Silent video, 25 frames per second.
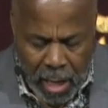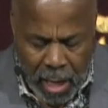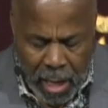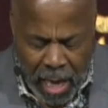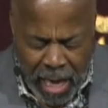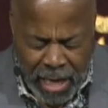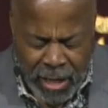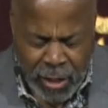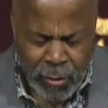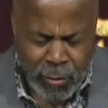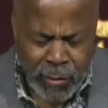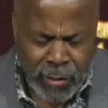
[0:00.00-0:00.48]

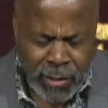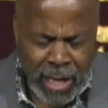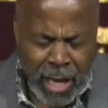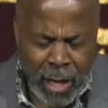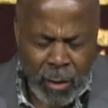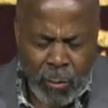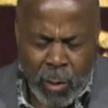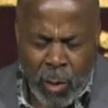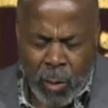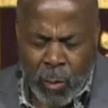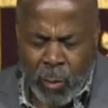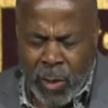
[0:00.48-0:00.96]
And you
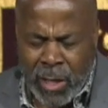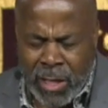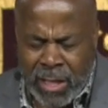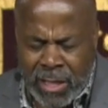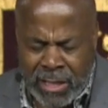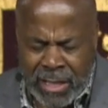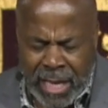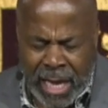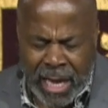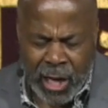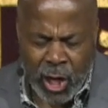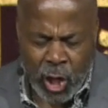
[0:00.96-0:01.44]
say, well, what
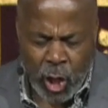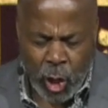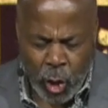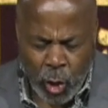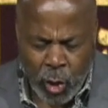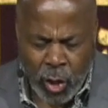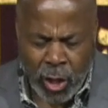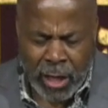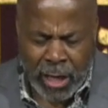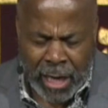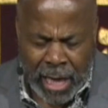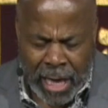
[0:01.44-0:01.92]
does that
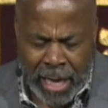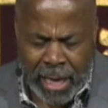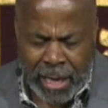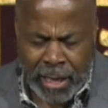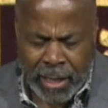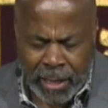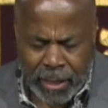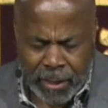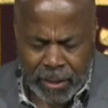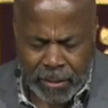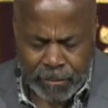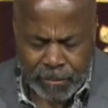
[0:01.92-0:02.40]
look like?
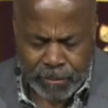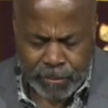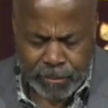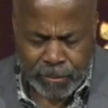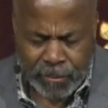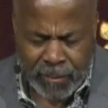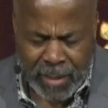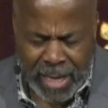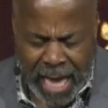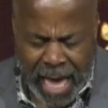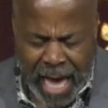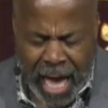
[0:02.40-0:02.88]

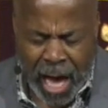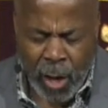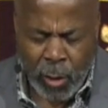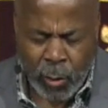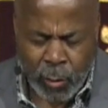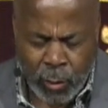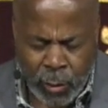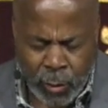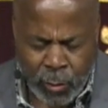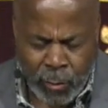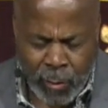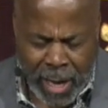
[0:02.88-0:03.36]

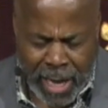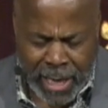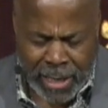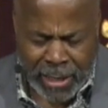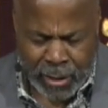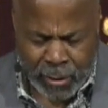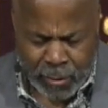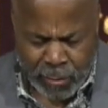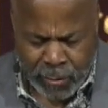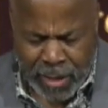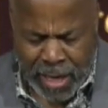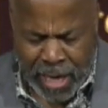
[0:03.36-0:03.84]
How do I
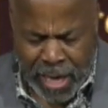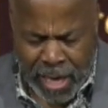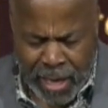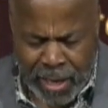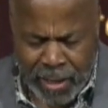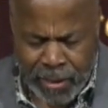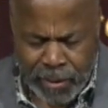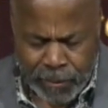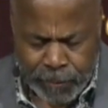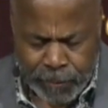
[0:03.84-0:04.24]
do that?